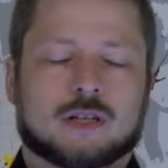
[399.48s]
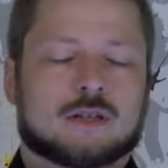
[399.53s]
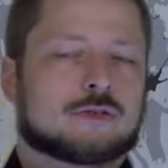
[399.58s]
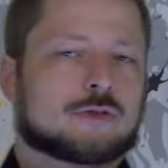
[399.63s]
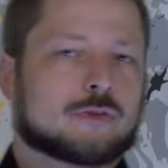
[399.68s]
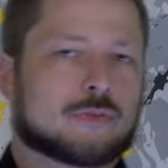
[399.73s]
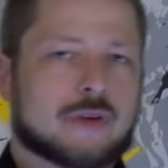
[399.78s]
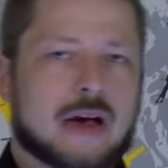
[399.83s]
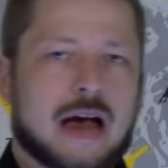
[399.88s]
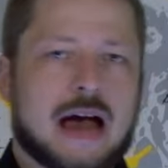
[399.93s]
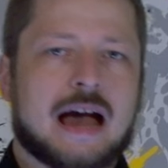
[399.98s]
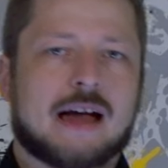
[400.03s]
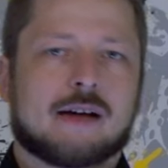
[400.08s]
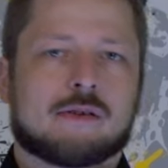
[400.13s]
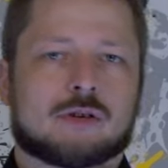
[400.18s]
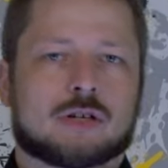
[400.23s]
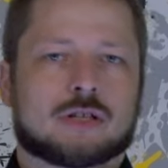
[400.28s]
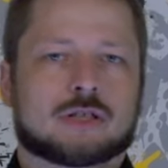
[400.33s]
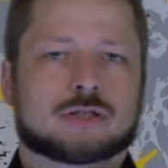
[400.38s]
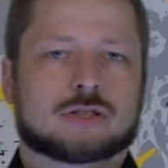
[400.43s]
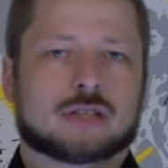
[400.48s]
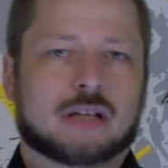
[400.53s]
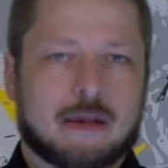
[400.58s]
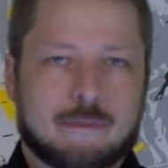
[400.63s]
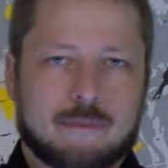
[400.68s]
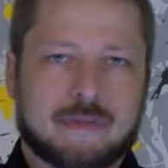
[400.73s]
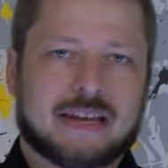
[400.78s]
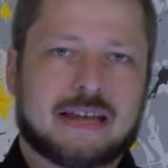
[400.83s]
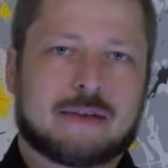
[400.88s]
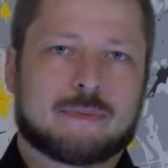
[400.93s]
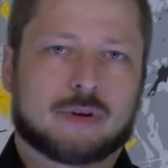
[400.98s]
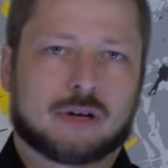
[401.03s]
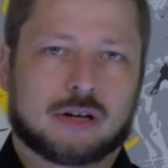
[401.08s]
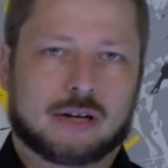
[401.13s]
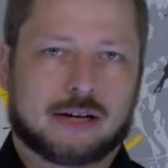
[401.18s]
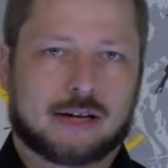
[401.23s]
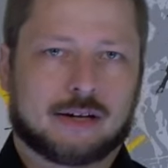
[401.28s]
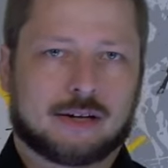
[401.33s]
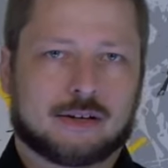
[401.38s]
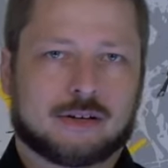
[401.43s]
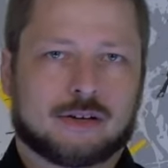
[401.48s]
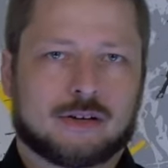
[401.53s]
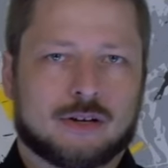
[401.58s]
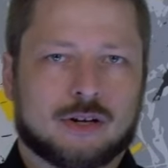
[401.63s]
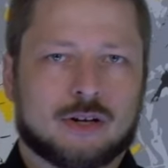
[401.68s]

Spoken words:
So if I was a manipulator